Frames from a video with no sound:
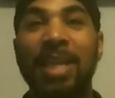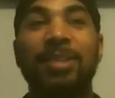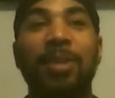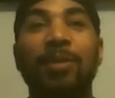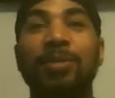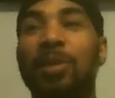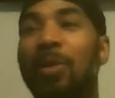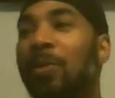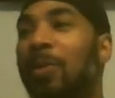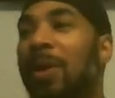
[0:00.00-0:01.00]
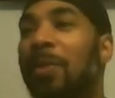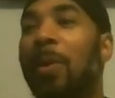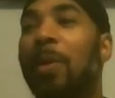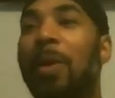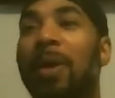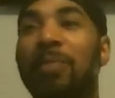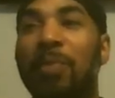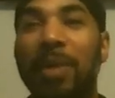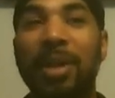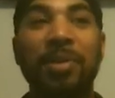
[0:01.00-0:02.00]
So whenever
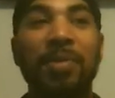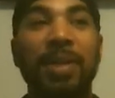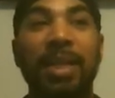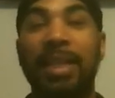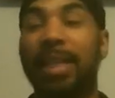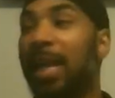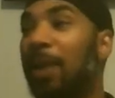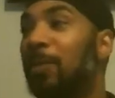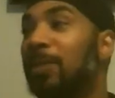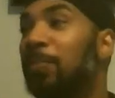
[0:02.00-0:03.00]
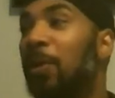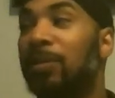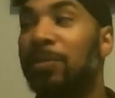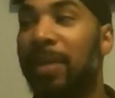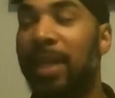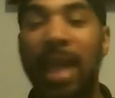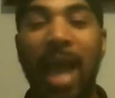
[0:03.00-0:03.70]
we're doing anything and we're supposed to be,